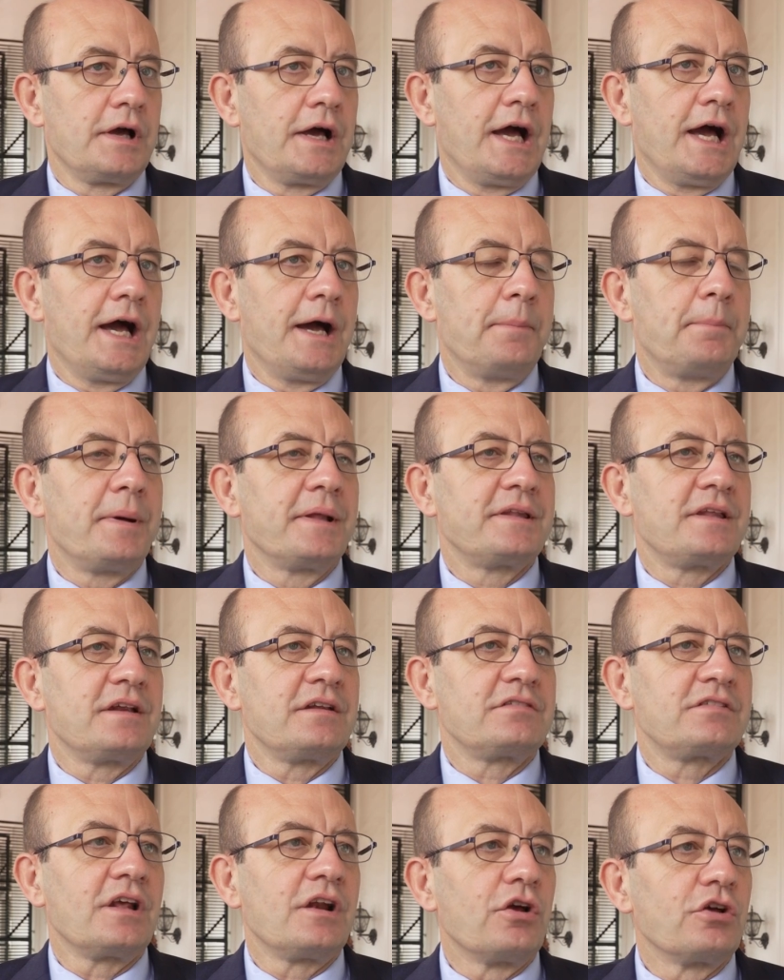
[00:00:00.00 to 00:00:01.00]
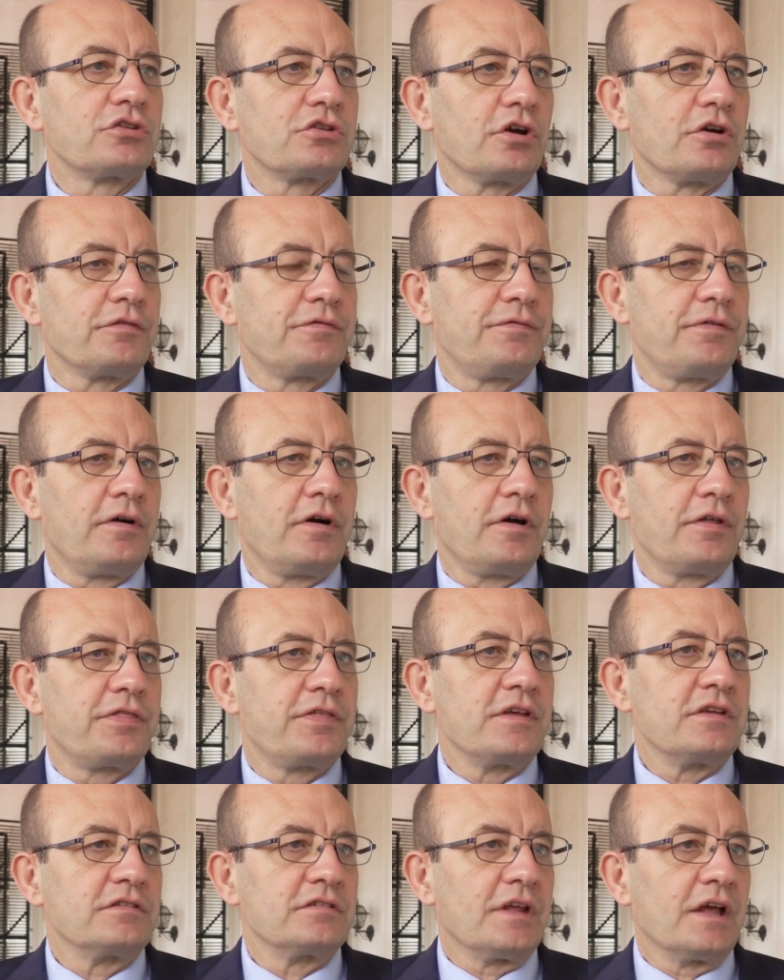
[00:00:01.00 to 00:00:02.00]
Uh, but there's a lot of uh,
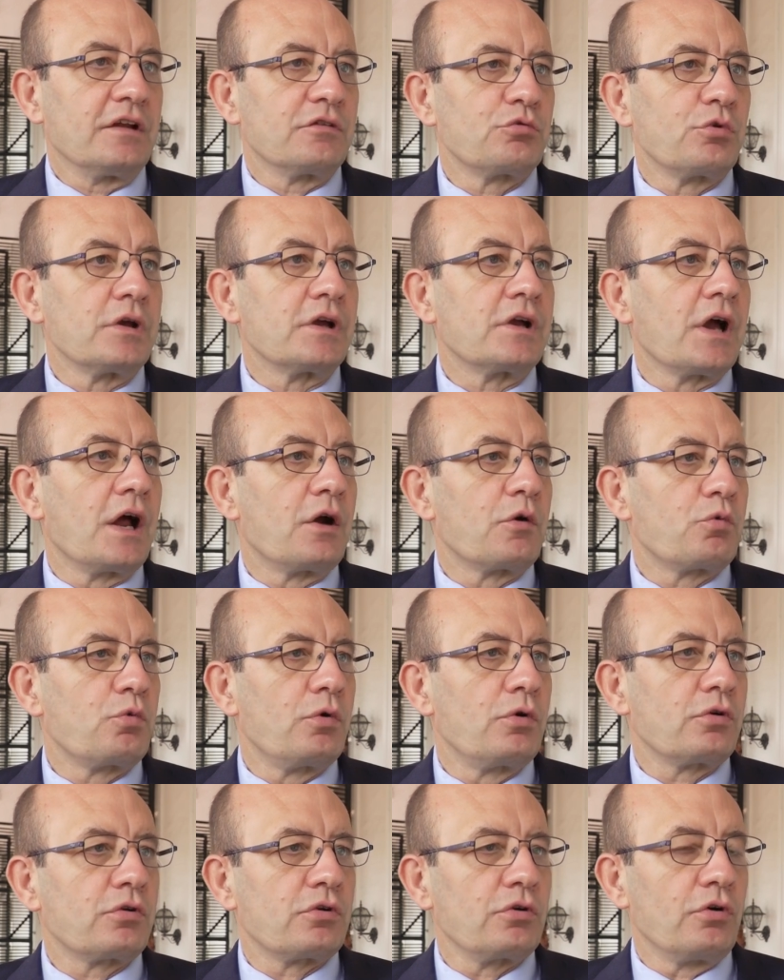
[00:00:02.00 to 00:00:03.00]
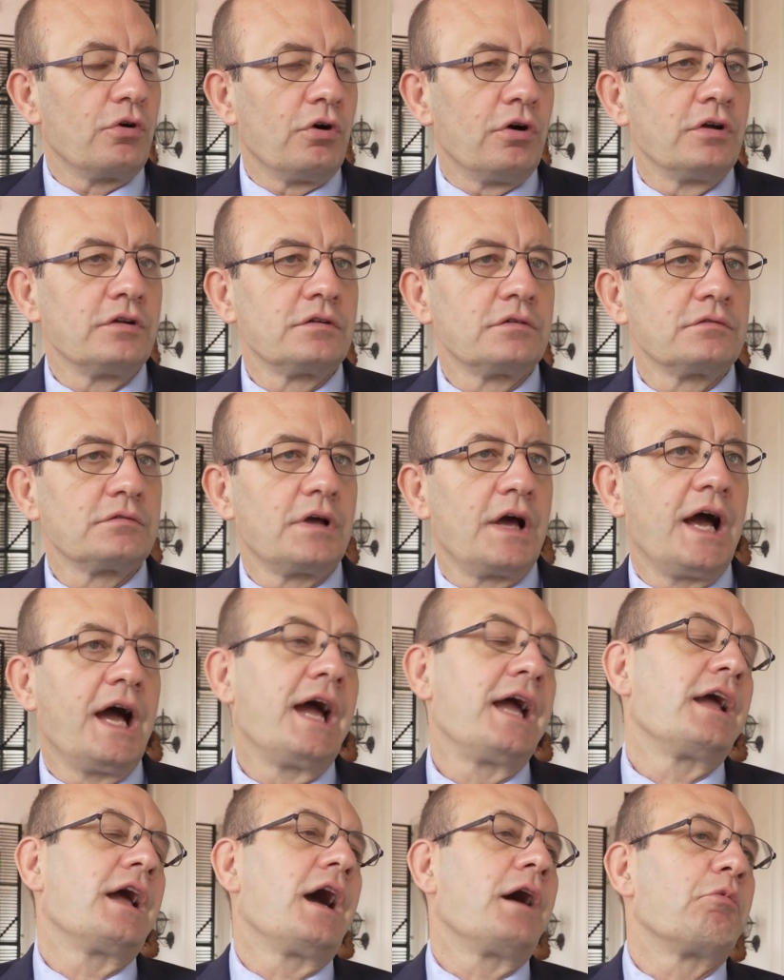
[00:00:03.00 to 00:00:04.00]
things that we can work on.
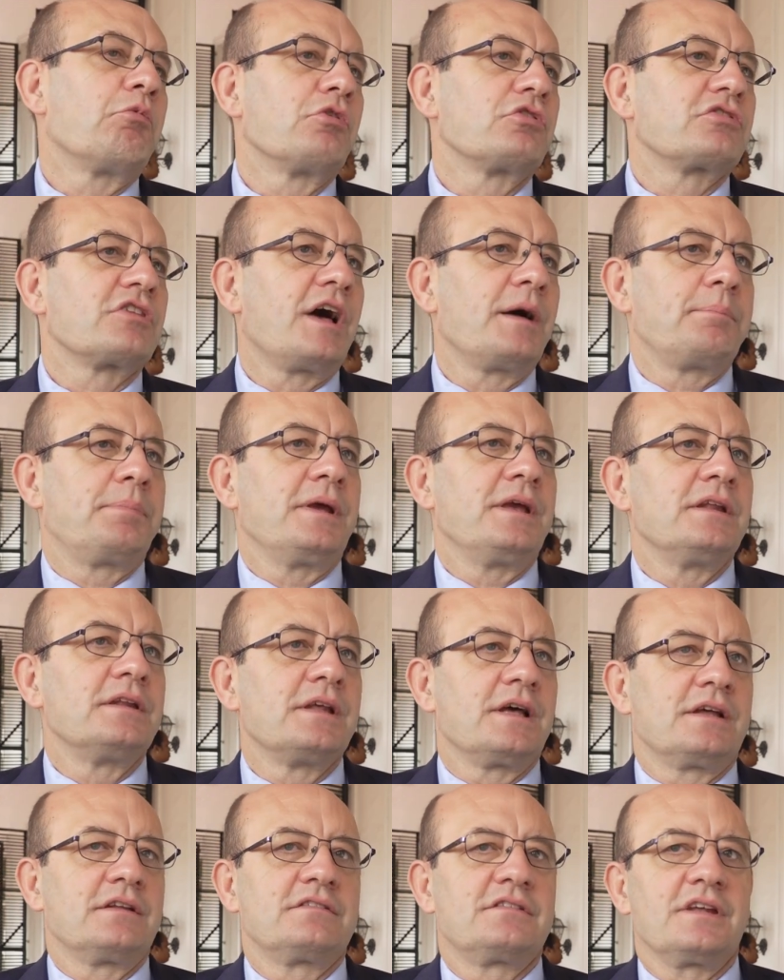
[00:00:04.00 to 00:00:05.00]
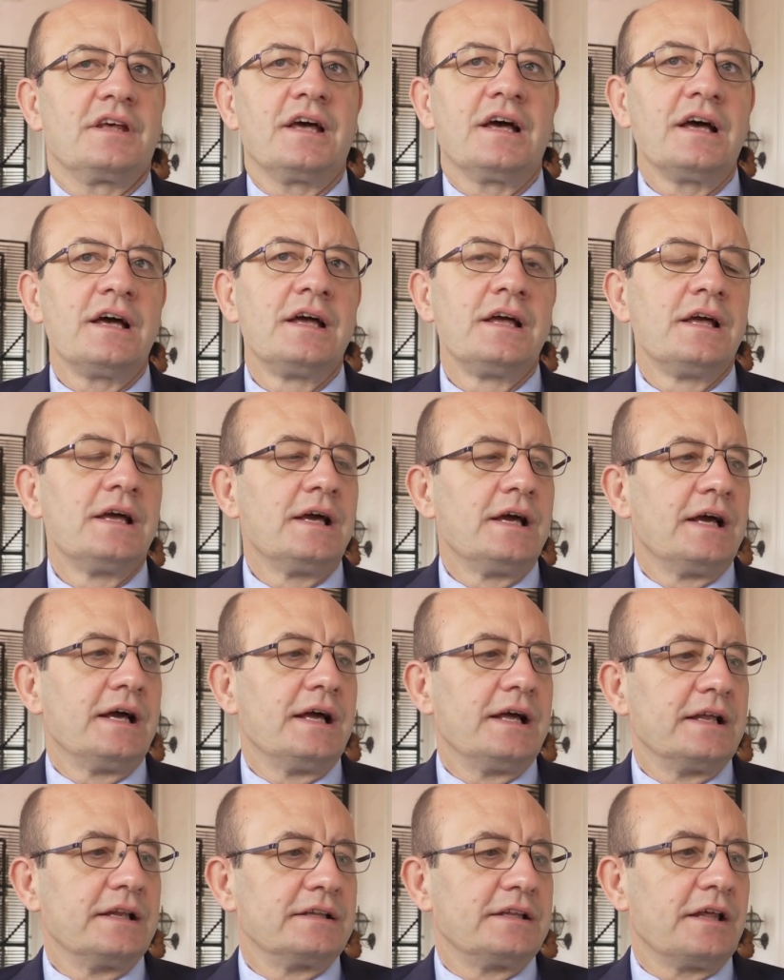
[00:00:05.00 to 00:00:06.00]
I, I was happy that, uh,
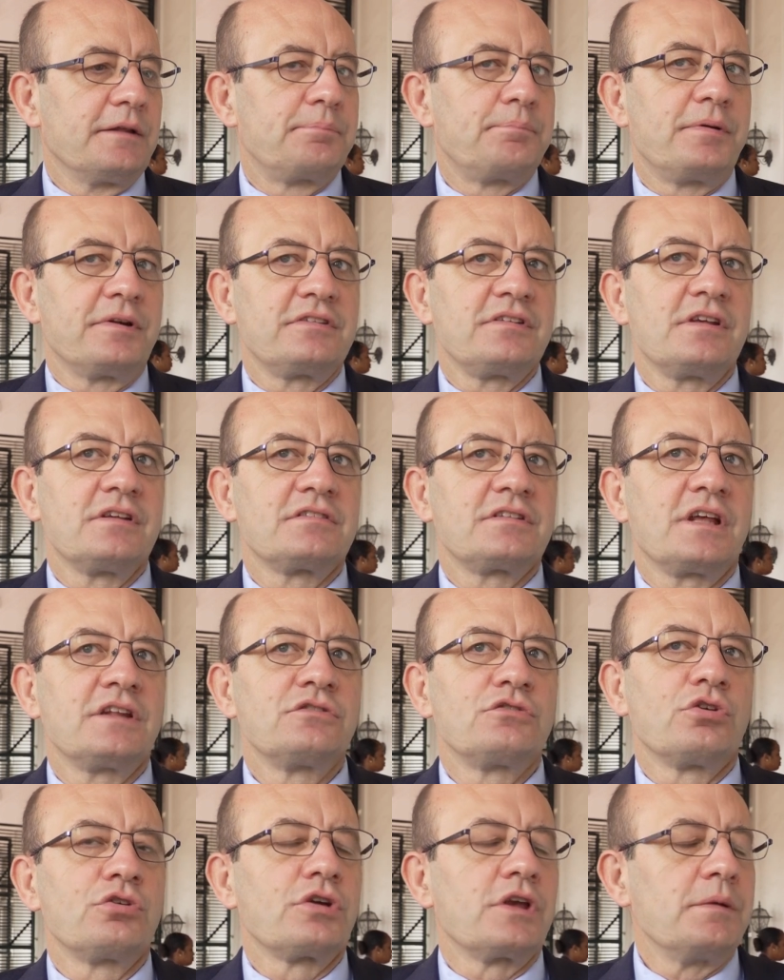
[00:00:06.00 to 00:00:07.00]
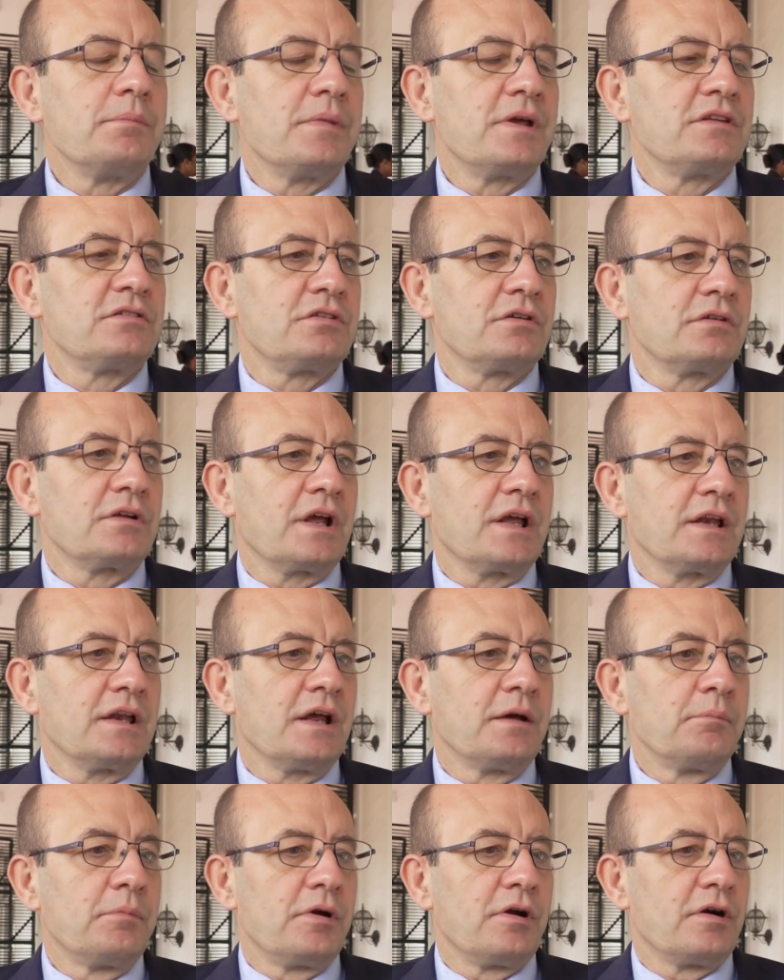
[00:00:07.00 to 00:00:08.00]
uh that President Santokhi mentioned a
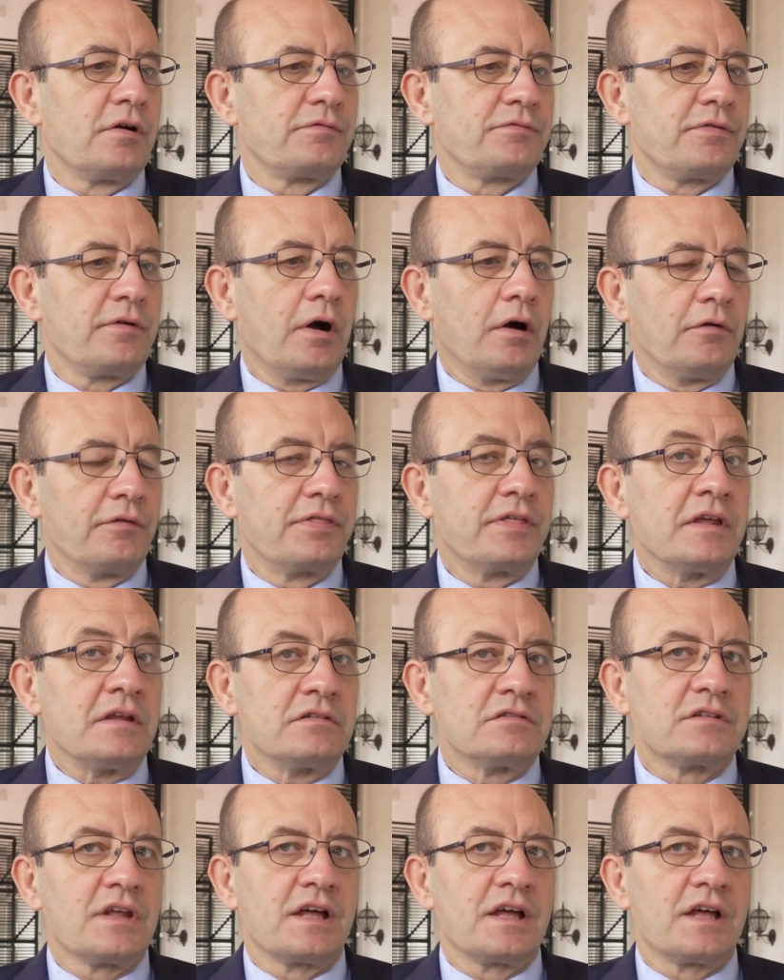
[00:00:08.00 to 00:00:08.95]
number of, of things